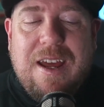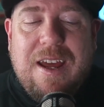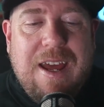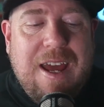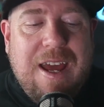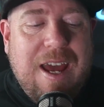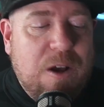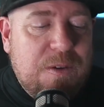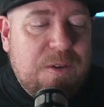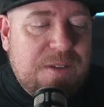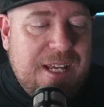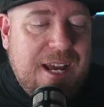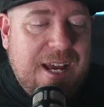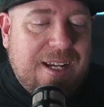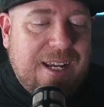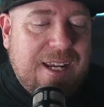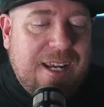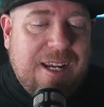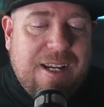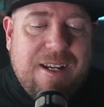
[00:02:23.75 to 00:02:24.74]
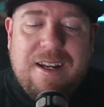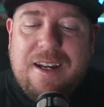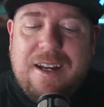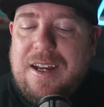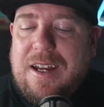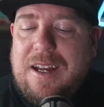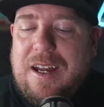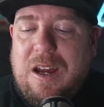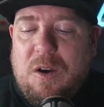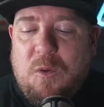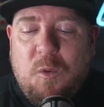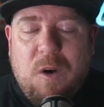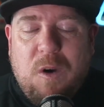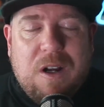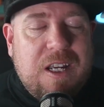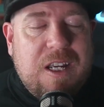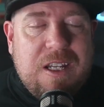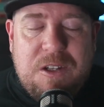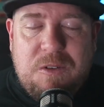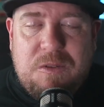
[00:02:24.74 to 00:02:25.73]
House hacking. What
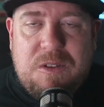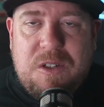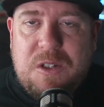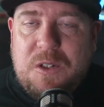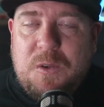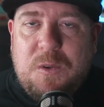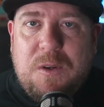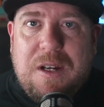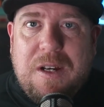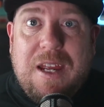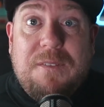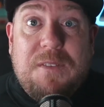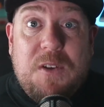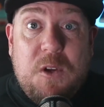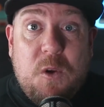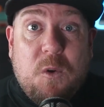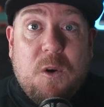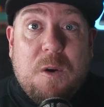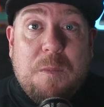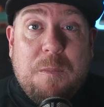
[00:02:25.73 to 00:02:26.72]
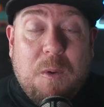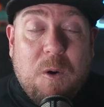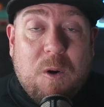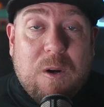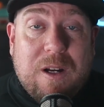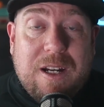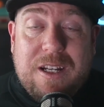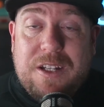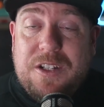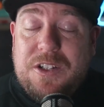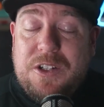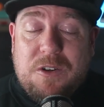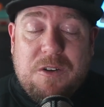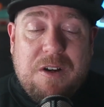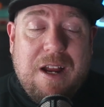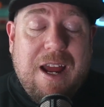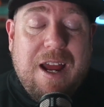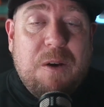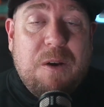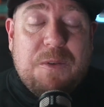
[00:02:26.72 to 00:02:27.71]
can you do if your mortgage, your
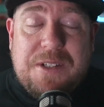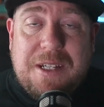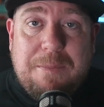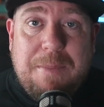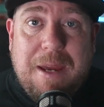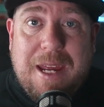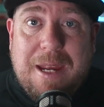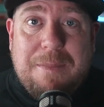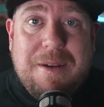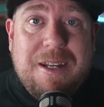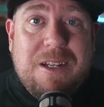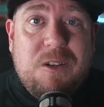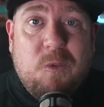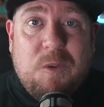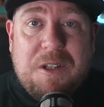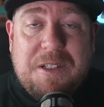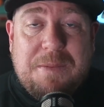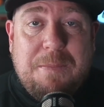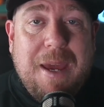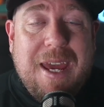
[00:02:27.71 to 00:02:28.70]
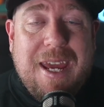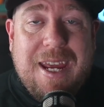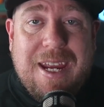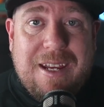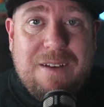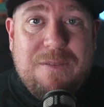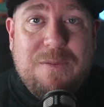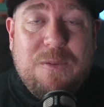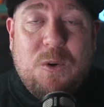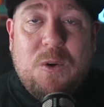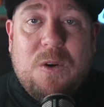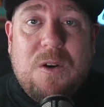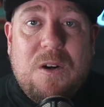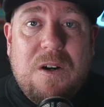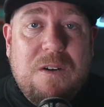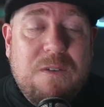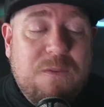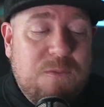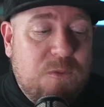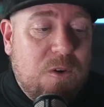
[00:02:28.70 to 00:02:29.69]
housing payment was paid for
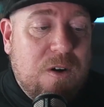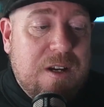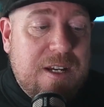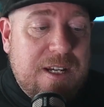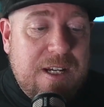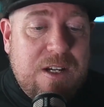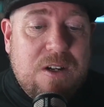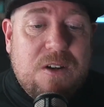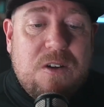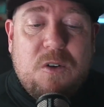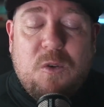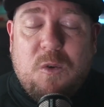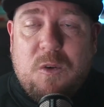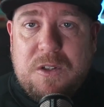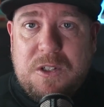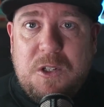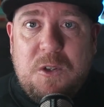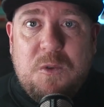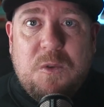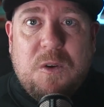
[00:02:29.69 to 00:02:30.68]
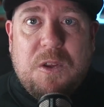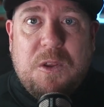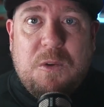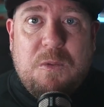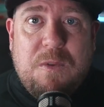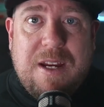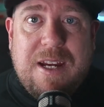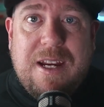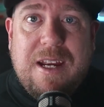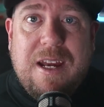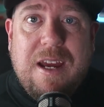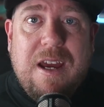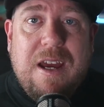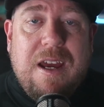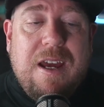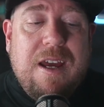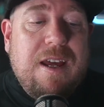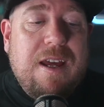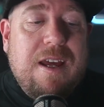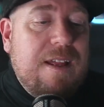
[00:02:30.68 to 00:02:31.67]
a year or 2 or 3?
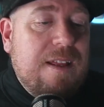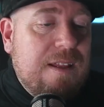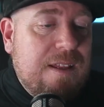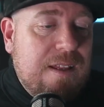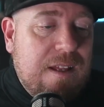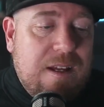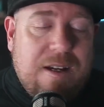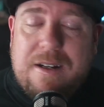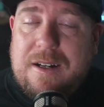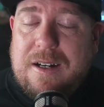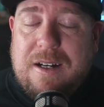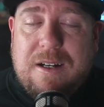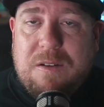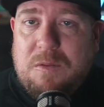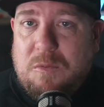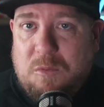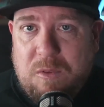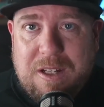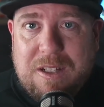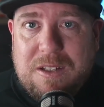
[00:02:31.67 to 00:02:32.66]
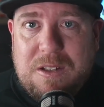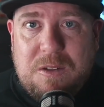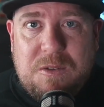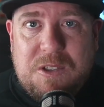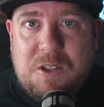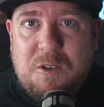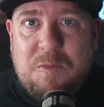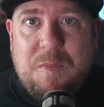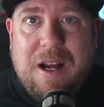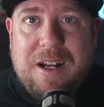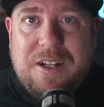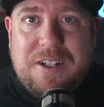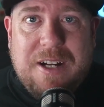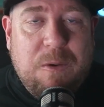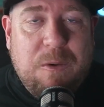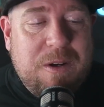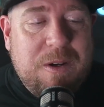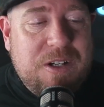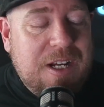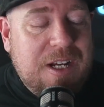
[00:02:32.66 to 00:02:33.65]
We could do so much. I
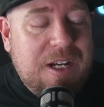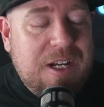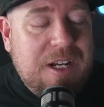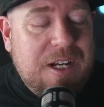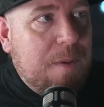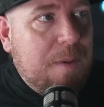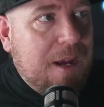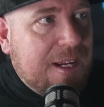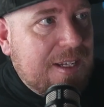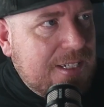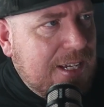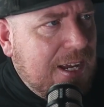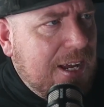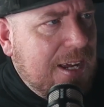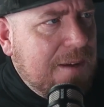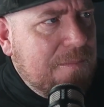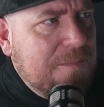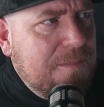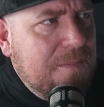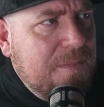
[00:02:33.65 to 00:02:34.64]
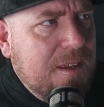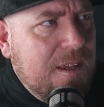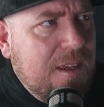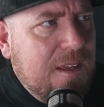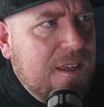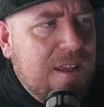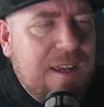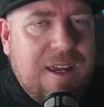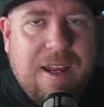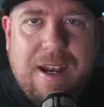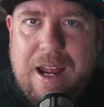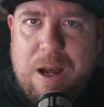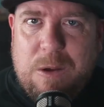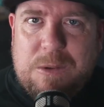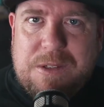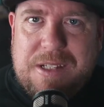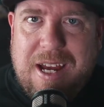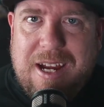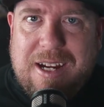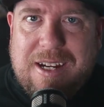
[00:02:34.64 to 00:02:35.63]
wish I could go back in time and
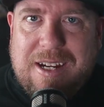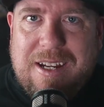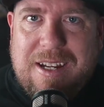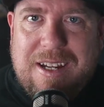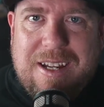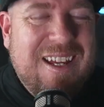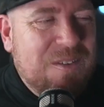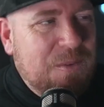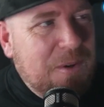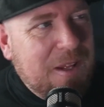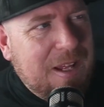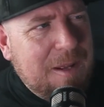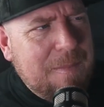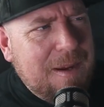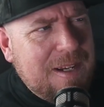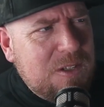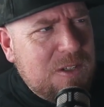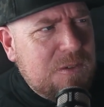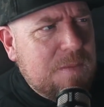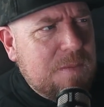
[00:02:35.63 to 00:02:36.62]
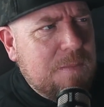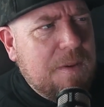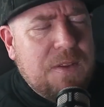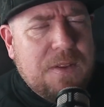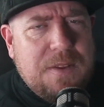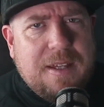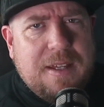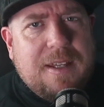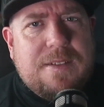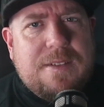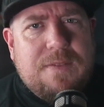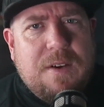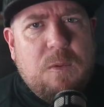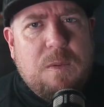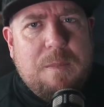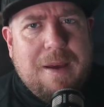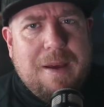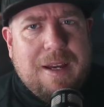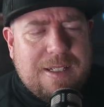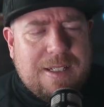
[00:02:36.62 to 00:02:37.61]
house hack. Well, I might do some other things if I
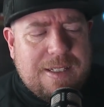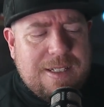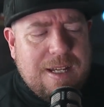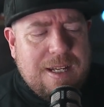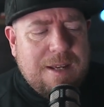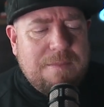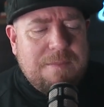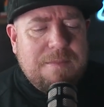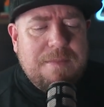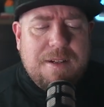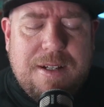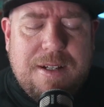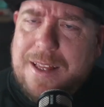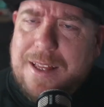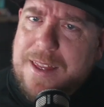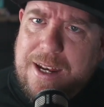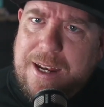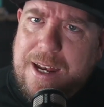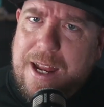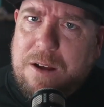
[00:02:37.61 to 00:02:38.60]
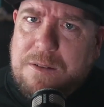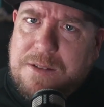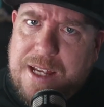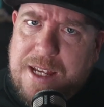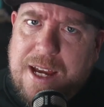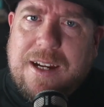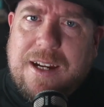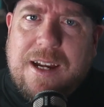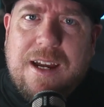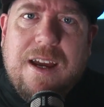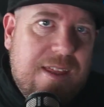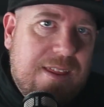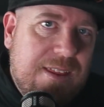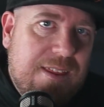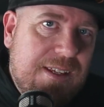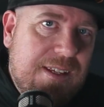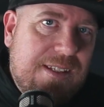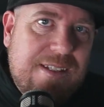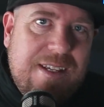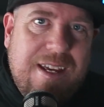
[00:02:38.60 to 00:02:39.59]
went back in time and then house hack.
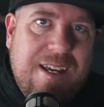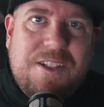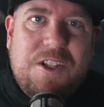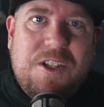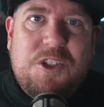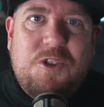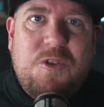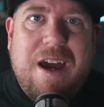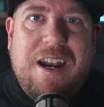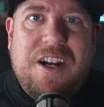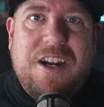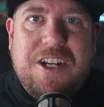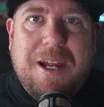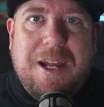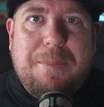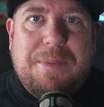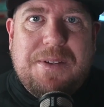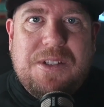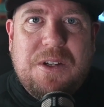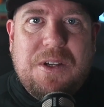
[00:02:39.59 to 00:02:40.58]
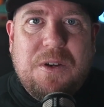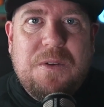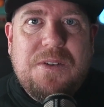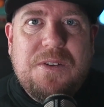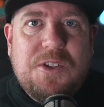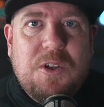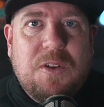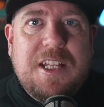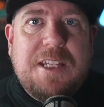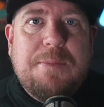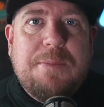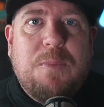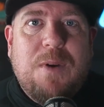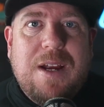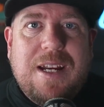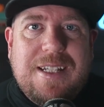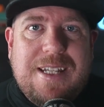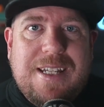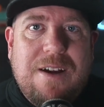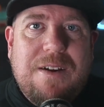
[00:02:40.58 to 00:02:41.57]
This is a strategy episode, so let's
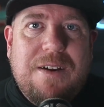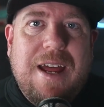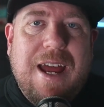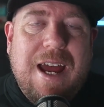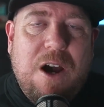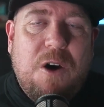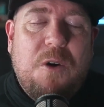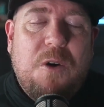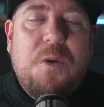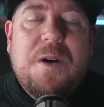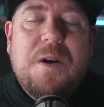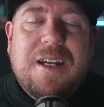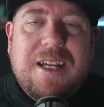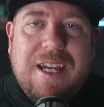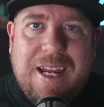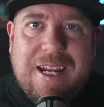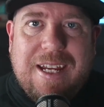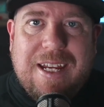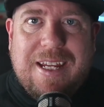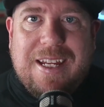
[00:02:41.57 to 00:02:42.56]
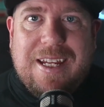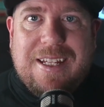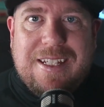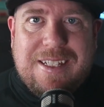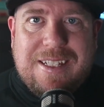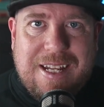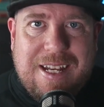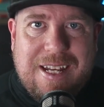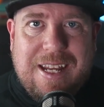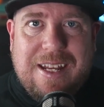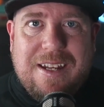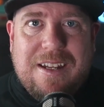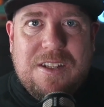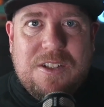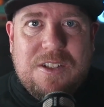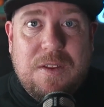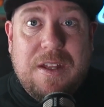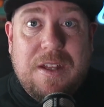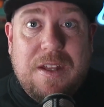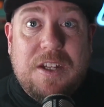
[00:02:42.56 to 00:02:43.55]
break down how Katie did it
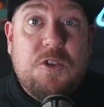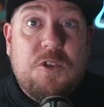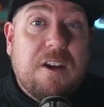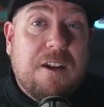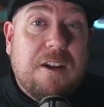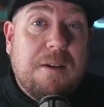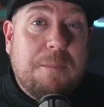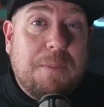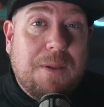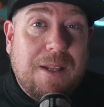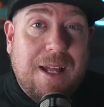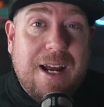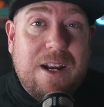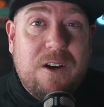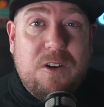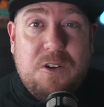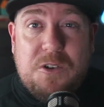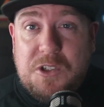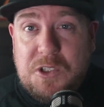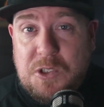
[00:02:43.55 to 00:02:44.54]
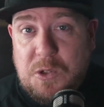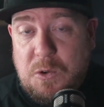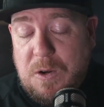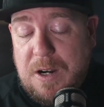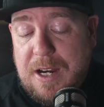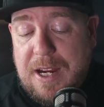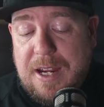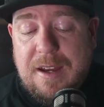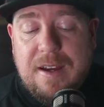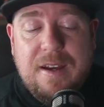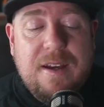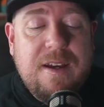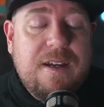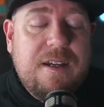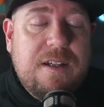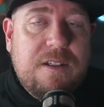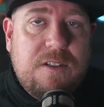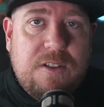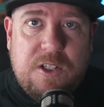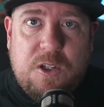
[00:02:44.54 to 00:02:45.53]
so that you can apply her story
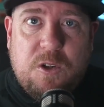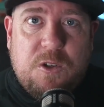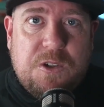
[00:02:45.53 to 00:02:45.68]
to your